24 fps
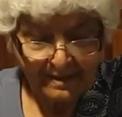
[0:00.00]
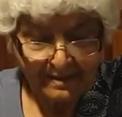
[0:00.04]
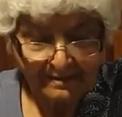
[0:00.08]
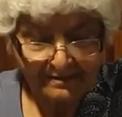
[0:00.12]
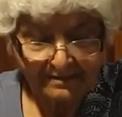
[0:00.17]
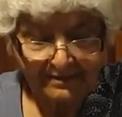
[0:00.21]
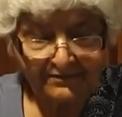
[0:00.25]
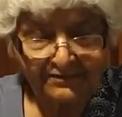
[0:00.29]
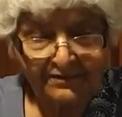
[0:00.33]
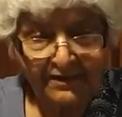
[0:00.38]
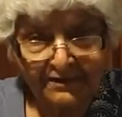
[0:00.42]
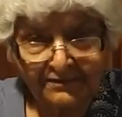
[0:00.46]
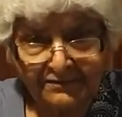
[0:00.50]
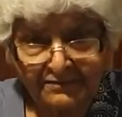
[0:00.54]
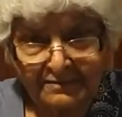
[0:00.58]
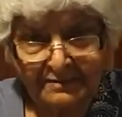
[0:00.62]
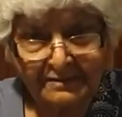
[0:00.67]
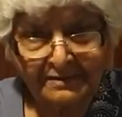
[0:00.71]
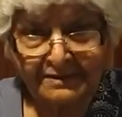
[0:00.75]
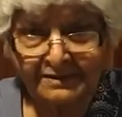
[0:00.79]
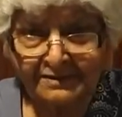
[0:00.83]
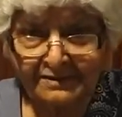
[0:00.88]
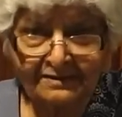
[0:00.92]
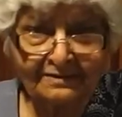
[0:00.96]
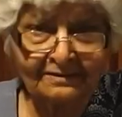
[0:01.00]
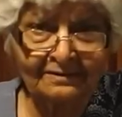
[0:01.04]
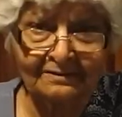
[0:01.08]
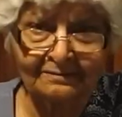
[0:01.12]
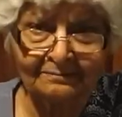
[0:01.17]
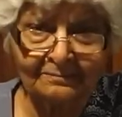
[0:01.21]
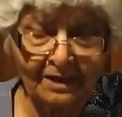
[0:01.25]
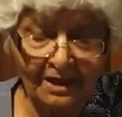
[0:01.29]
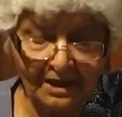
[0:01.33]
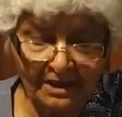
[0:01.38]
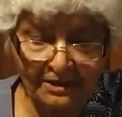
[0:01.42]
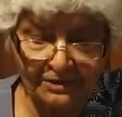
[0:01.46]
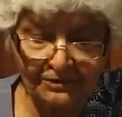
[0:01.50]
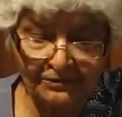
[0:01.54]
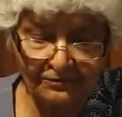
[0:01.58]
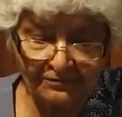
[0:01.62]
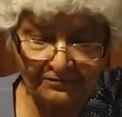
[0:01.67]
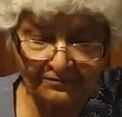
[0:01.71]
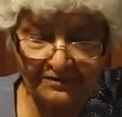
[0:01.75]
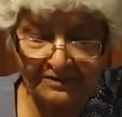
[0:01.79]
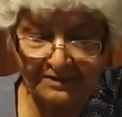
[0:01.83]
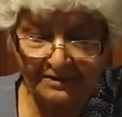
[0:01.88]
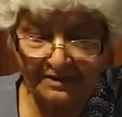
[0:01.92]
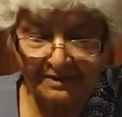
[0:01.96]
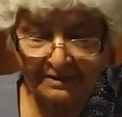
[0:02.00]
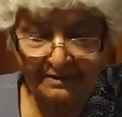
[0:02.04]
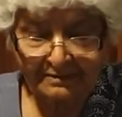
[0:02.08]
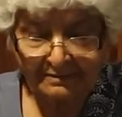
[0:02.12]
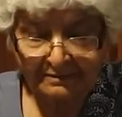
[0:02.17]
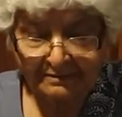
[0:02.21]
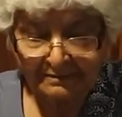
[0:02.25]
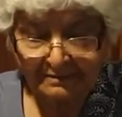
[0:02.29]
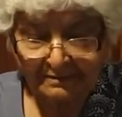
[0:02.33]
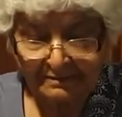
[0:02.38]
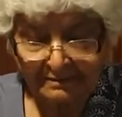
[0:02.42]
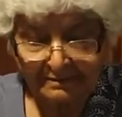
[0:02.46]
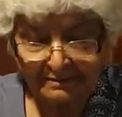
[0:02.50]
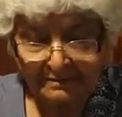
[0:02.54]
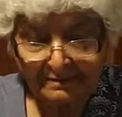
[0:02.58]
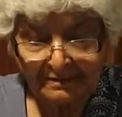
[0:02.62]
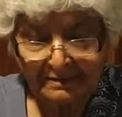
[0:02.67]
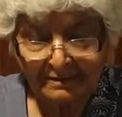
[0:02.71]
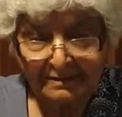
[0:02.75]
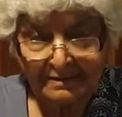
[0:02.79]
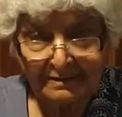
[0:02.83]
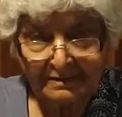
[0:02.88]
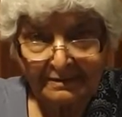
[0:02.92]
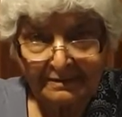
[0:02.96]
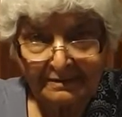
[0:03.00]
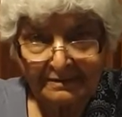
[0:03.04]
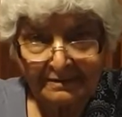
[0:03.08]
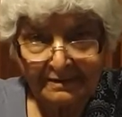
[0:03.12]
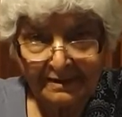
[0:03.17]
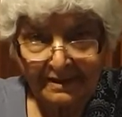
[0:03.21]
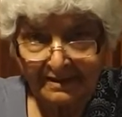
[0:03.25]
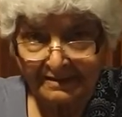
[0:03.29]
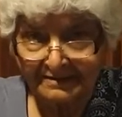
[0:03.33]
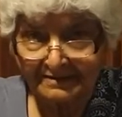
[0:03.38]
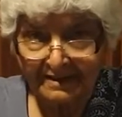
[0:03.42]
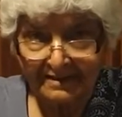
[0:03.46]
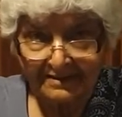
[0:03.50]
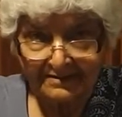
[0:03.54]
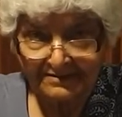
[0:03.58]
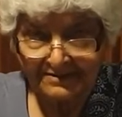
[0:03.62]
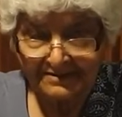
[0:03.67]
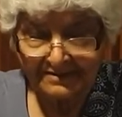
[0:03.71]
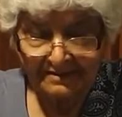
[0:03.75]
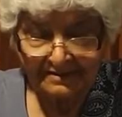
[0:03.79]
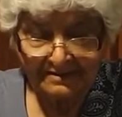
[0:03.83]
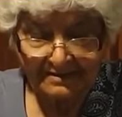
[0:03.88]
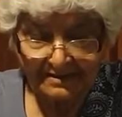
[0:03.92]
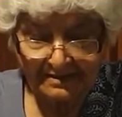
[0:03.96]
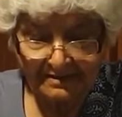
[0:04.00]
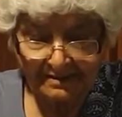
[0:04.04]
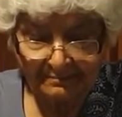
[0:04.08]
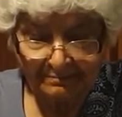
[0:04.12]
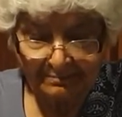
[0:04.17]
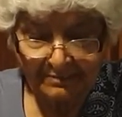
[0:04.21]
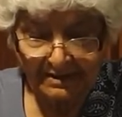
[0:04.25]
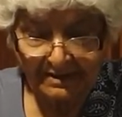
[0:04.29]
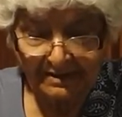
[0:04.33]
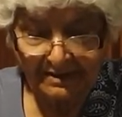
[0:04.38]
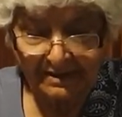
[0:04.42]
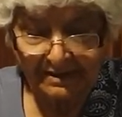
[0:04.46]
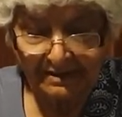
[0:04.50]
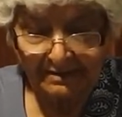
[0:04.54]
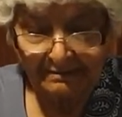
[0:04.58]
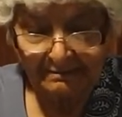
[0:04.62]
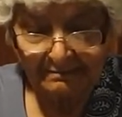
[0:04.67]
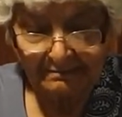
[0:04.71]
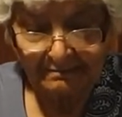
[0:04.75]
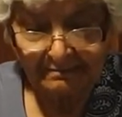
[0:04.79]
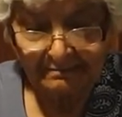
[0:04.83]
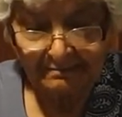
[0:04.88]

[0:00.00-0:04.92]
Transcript: The Sanskrit term Ayurveda, as I said in the beginning,